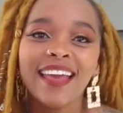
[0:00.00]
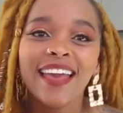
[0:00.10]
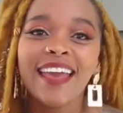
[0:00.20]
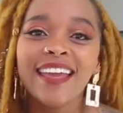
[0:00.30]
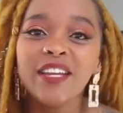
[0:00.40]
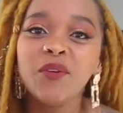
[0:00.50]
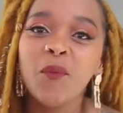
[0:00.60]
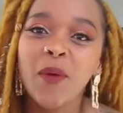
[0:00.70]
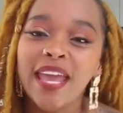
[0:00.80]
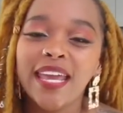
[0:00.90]

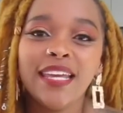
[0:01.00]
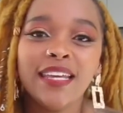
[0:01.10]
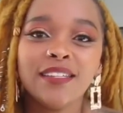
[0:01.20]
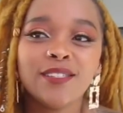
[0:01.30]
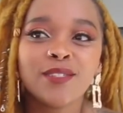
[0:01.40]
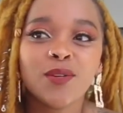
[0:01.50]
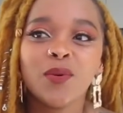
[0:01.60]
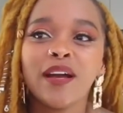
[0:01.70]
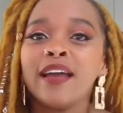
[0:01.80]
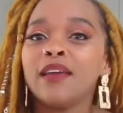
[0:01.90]
Anyway, so
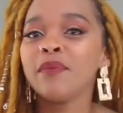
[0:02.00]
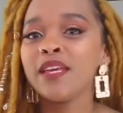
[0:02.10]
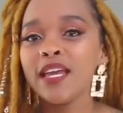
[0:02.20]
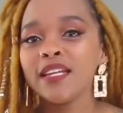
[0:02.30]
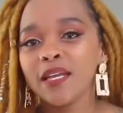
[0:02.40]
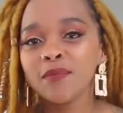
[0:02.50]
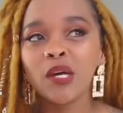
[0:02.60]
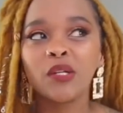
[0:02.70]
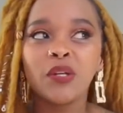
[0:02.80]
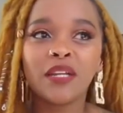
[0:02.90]
I am here in Cape
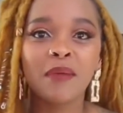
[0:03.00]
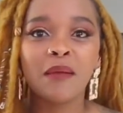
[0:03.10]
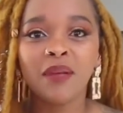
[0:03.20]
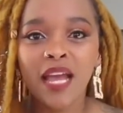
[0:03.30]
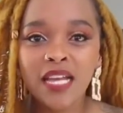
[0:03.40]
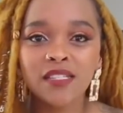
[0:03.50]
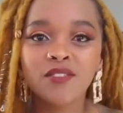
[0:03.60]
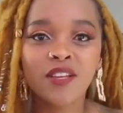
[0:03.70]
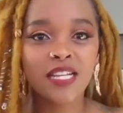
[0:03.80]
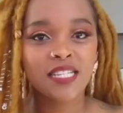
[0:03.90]
Town, not at my place.
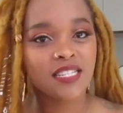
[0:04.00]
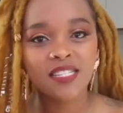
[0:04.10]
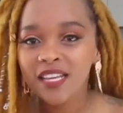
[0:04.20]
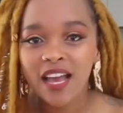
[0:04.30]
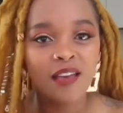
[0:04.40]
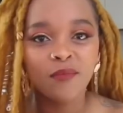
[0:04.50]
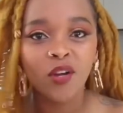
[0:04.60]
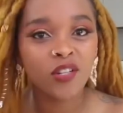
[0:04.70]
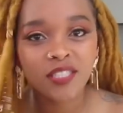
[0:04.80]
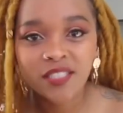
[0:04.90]
As you guys can see, I am
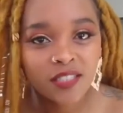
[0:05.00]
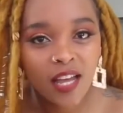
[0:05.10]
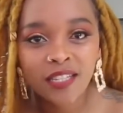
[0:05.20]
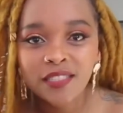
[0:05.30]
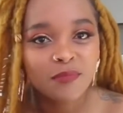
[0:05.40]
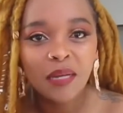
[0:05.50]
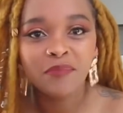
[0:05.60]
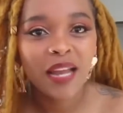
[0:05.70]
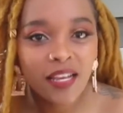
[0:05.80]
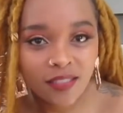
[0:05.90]
not at my
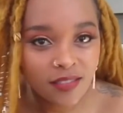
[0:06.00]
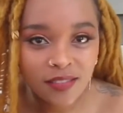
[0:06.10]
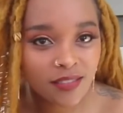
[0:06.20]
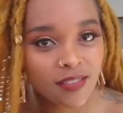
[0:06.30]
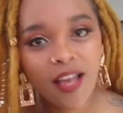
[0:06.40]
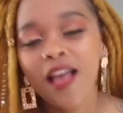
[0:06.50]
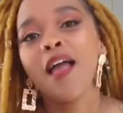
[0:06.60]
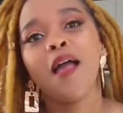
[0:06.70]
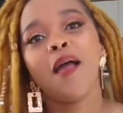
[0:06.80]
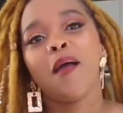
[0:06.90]
place.
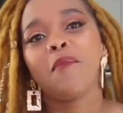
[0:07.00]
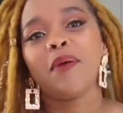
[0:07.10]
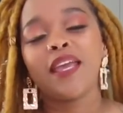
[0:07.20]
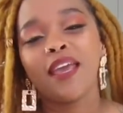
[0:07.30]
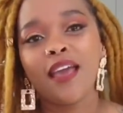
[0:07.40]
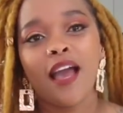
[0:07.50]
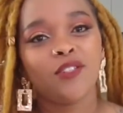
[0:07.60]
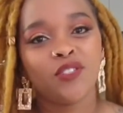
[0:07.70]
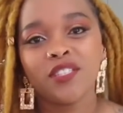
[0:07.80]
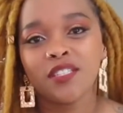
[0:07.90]
But okay, I
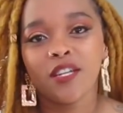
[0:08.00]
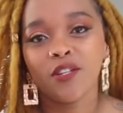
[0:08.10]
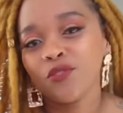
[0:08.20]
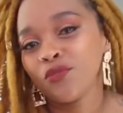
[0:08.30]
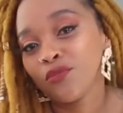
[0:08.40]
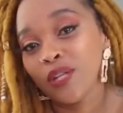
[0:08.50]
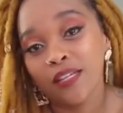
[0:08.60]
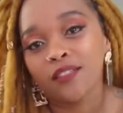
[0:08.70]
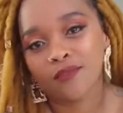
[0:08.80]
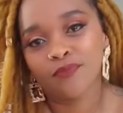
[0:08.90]
just decided to
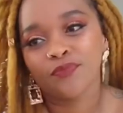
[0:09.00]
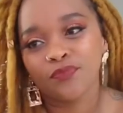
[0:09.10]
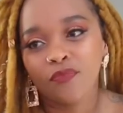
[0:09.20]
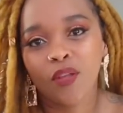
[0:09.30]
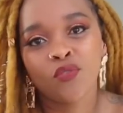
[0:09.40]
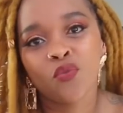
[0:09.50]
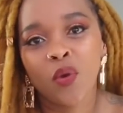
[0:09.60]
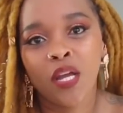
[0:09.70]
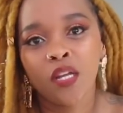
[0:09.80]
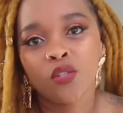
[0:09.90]
like do
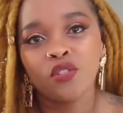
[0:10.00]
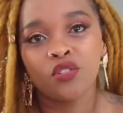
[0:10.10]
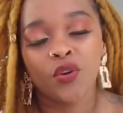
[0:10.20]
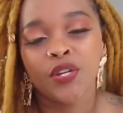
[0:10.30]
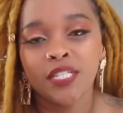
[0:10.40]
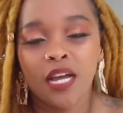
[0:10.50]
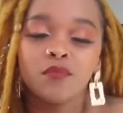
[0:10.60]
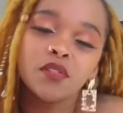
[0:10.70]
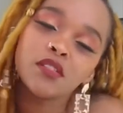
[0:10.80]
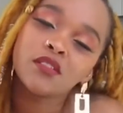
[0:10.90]
a little story time
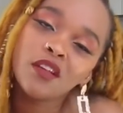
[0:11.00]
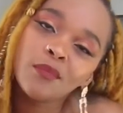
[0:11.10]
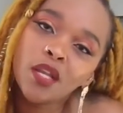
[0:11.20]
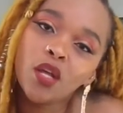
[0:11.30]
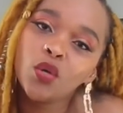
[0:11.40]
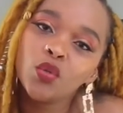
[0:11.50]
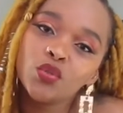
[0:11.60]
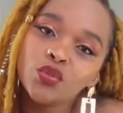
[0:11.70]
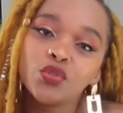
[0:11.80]
since I'm alone.